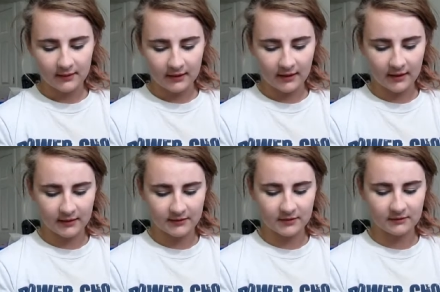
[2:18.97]
And
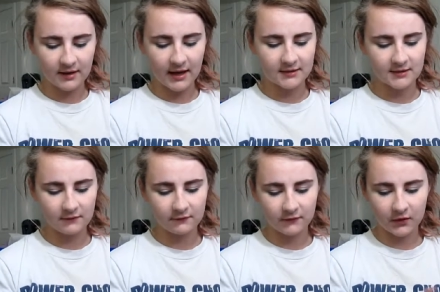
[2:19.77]
it's an excellent
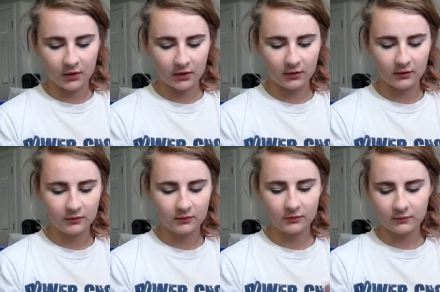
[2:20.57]
fall,
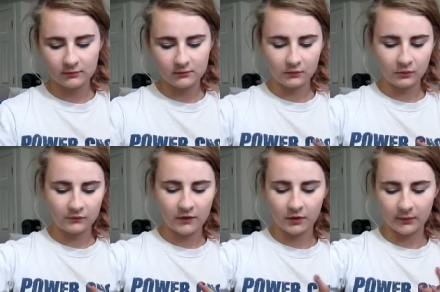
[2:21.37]

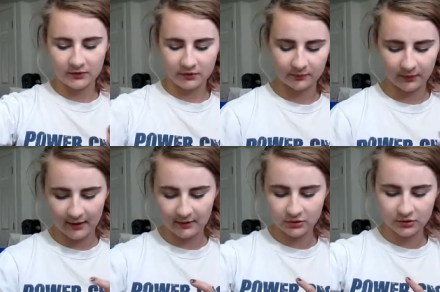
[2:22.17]
fall winter
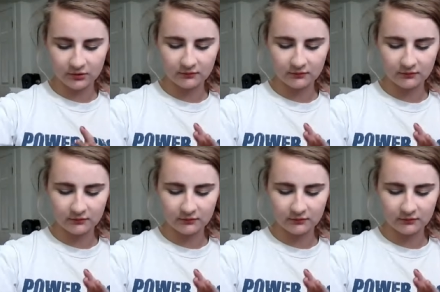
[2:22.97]
blush.